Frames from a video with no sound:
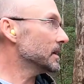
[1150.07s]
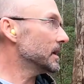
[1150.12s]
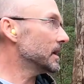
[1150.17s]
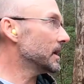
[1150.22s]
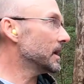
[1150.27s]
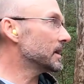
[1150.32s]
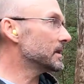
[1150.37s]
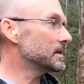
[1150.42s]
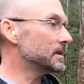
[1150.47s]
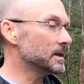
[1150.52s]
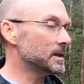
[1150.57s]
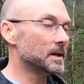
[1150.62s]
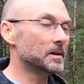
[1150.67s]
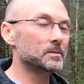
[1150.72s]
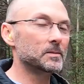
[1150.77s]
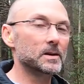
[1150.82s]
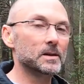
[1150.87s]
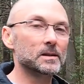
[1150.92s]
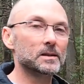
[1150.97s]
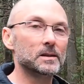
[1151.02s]
and I think
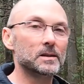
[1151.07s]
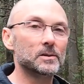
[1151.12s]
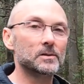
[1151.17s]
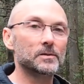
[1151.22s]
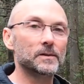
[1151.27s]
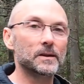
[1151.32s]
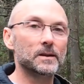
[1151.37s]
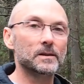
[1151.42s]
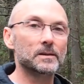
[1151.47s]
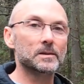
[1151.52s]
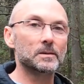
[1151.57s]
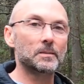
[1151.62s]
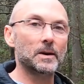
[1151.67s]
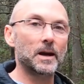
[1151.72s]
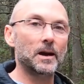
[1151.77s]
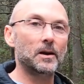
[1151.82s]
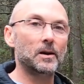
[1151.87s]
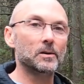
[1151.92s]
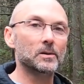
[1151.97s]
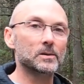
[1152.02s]
I'm just gonna finish them
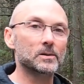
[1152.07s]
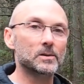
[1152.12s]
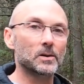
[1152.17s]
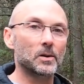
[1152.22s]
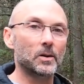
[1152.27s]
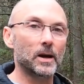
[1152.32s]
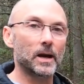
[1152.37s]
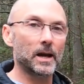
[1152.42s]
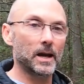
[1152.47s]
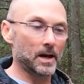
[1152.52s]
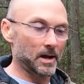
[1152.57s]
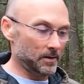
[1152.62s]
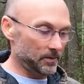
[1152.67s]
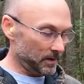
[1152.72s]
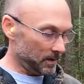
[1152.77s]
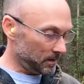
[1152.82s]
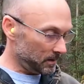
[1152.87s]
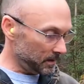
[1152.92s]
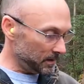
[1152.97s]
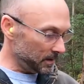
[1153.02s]
out so I have
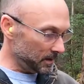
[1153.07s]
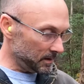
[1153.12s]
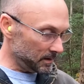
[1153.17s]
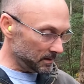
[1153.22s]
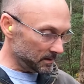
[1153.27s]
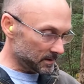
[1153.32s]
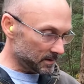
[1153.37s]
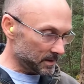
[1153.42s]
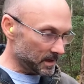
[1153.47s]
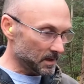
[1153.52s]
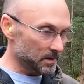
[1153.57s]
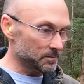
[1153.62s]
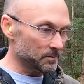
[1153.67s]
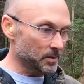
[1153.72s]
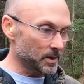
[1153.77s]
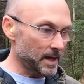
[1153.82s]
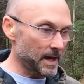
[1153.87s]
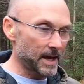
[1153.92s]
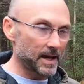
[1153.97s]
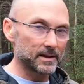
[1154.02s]
a clean set of
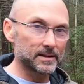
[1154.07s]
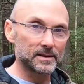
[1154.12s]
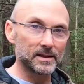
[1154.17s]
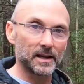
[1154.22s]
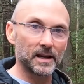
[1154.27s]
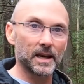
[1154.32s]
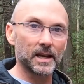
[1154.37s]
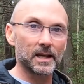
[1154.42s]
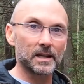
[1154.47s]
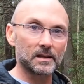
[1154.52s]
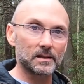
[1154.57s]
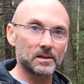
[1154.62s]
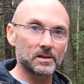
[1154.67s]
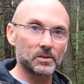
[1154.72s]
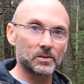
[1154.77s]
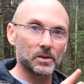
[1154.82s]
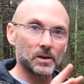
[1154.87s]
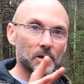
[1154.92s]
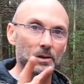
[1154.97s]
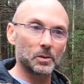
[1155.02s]
brass and I can
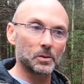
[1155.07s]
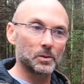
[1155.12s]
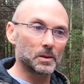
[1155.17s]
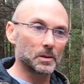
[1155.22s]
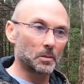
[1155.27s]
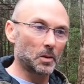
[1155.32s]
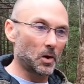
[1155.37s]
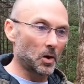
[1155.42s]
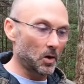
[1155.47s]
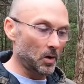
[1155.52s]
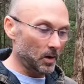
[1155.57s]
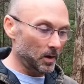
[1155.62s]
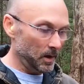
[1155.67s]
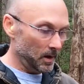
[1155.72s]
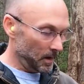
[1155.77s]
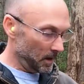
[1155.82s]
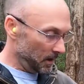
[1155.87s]
just reload them all.